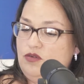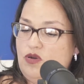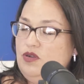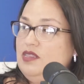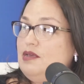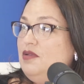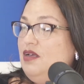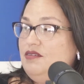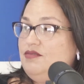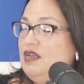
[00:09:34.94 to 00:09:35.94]
Quoting them
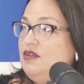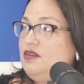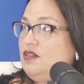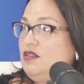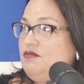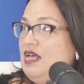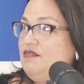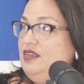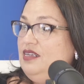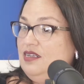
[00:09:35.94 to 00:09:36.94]
a $500
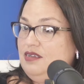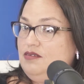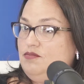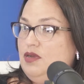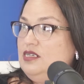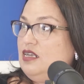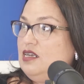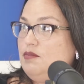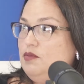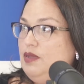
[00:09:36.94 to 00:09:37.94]
flat fee to punch out
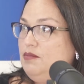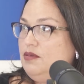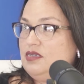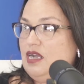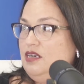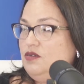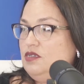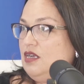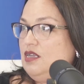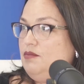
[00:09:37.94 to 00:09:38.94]
a couple papers, I know
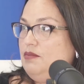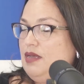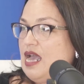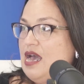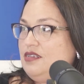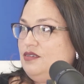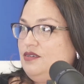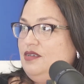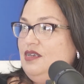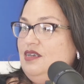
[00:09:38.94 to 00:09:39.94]
is not going to be a big hassle.
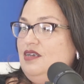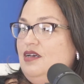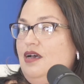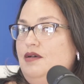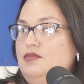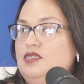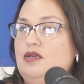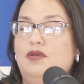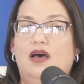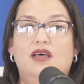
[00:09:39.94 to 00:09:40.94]

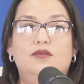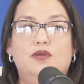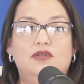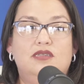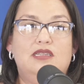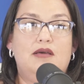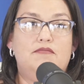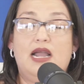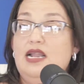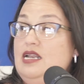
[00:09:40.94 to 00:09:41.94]
Some other person that
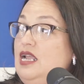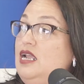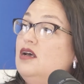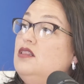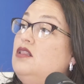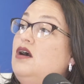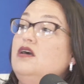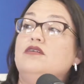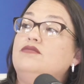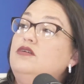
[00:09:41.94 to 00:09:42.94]
might need a
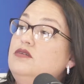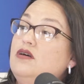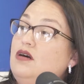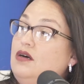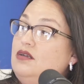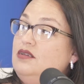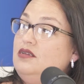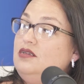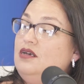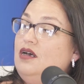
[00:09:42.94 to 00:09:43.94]
longer phone call,
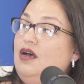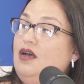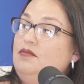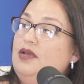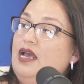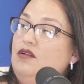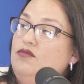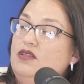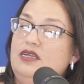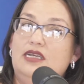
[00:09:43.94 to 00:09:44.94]

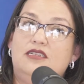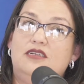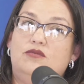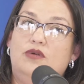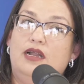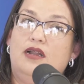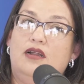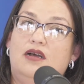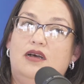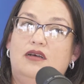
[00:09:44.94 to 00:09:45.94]
and really isn't
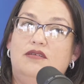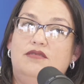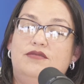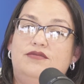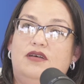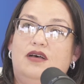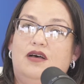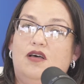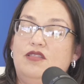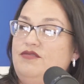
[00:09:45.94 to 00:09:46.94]
aware of
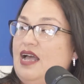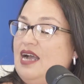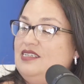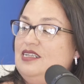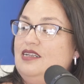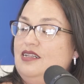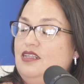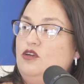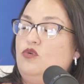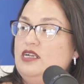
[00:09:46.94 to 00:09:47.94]
all the facts
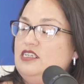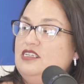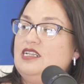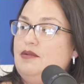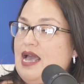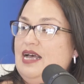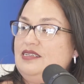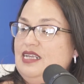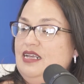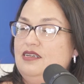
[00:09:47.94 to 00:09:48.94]
and the questions that I'm
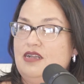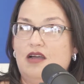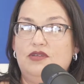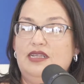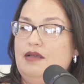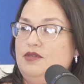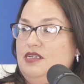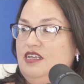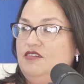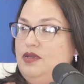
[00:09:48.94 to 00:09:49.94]
asking, and not really able
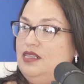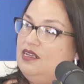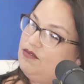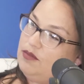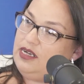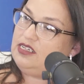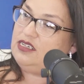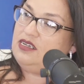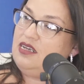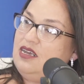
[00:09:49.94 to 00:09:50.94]
to give me the
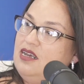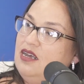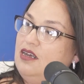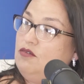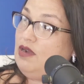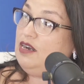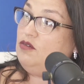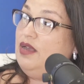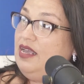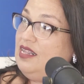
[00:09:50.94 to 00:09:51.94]
information right
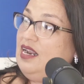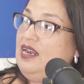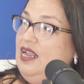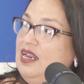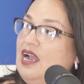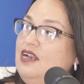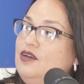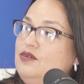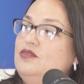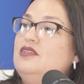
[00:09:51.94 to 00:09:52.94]
away that I need, I
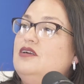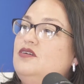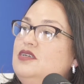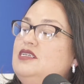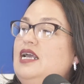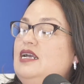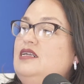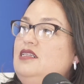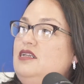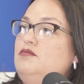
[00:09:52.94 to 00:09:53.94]
know they're going to take
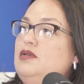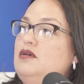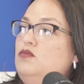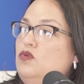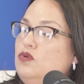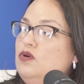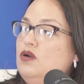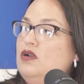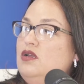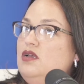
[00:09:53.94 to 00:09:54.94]
a little bit
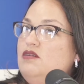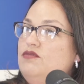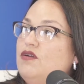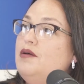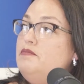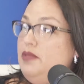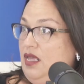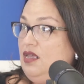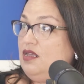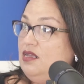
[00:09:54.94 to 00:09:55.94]
more from
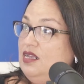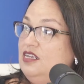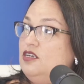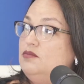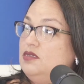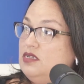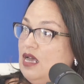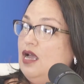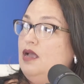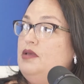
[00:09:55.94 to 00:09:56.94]
me in terms of
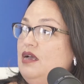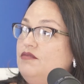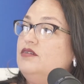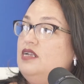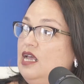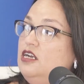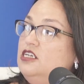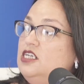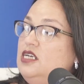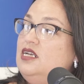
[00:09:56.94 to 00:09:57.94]
time, effort,
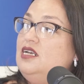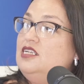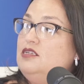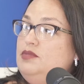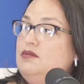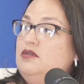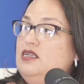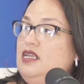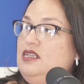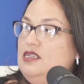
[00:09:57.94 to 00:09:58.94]
energy to be able
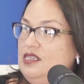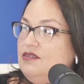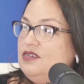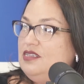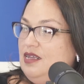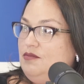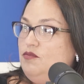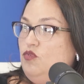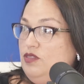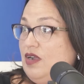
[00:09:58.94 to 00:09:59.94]
to deliver to
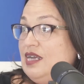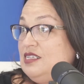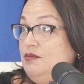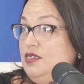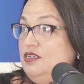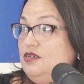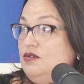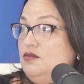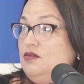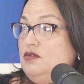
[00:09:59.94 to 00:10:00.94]
them what they're asking me to do.